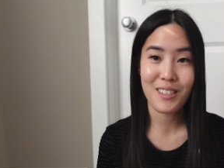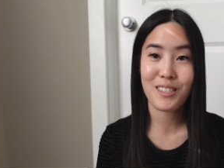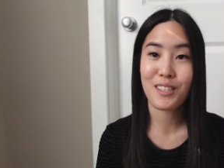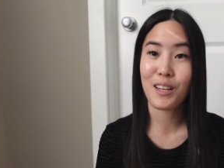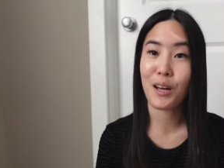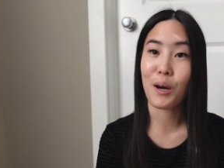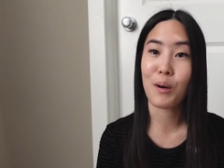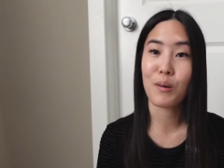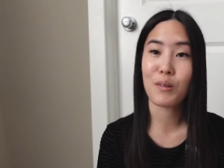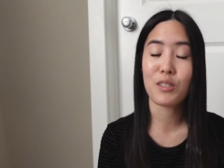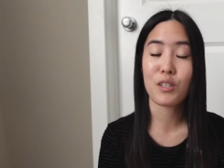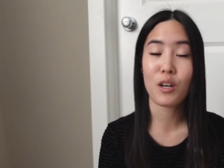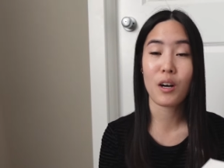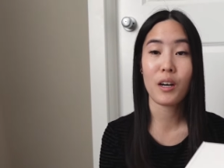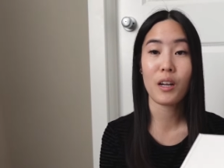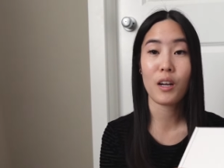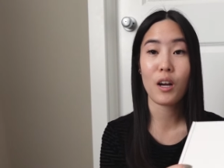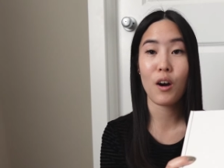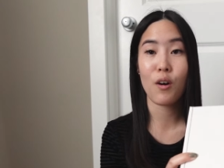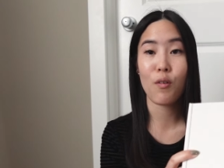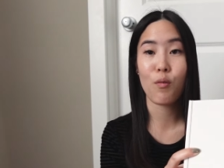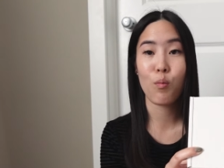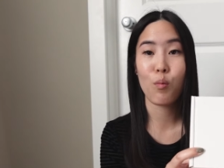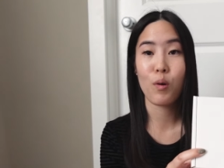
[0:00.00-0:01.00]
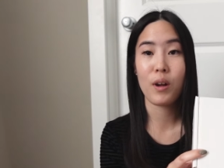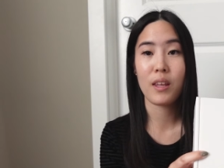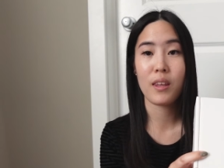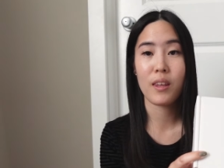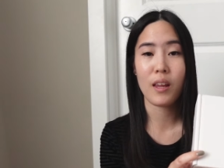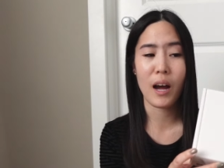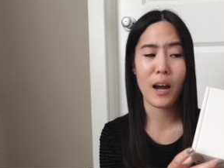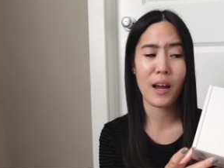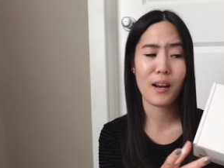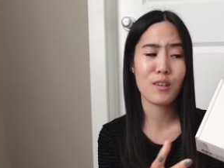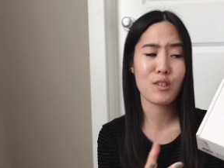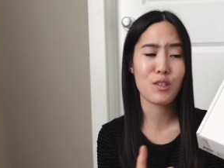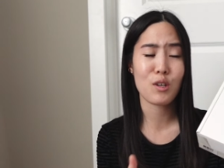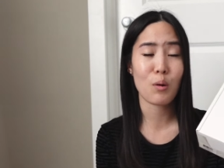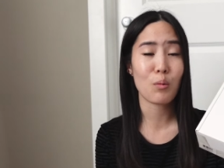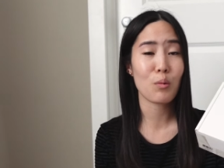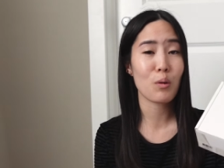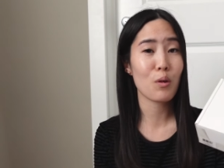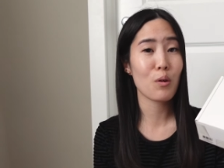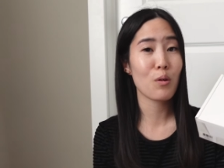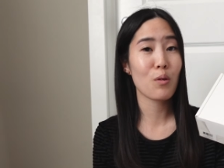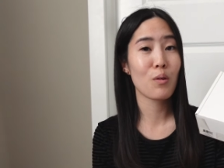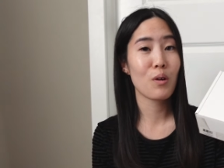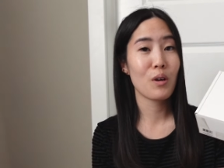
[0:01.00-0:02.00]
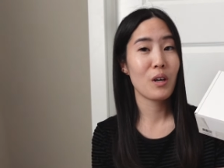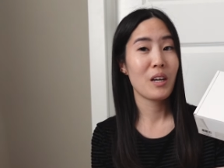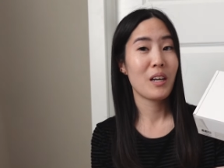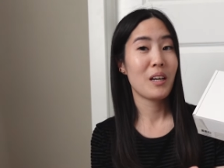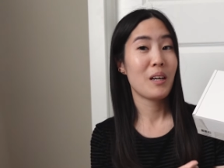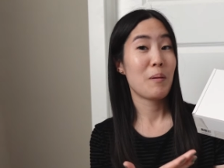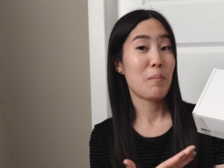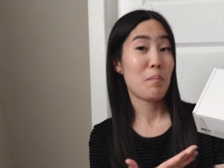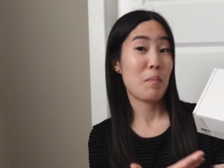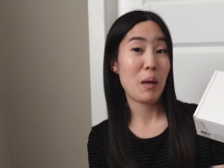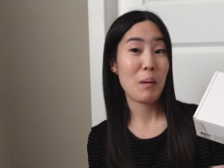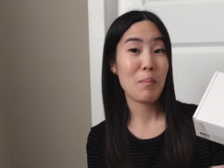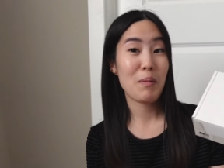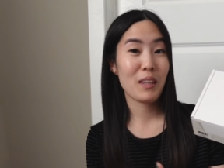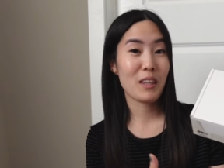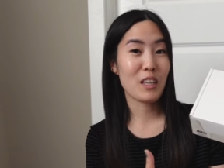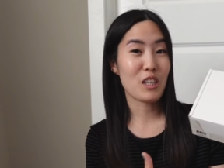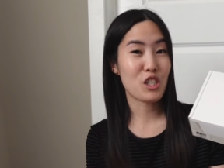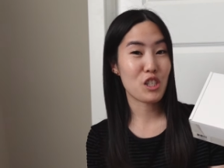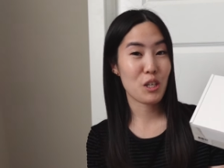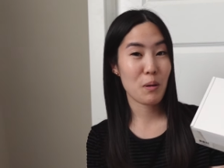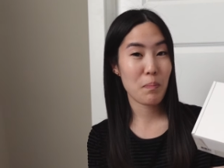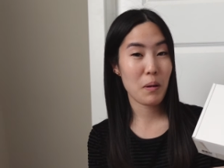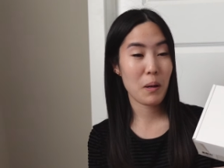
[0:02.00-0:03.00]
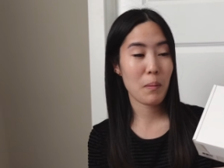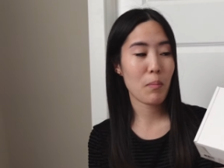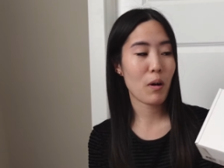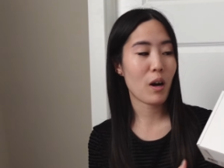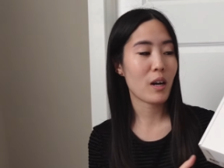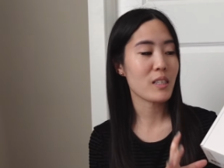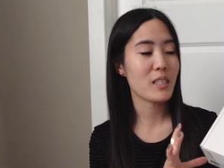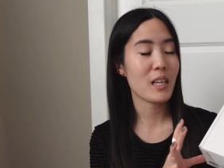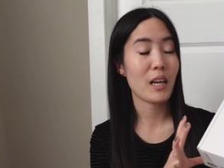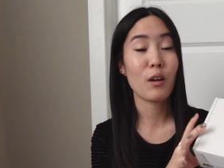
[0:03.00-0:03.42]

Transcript: So starting off with, I don't know, maybe the shipping box.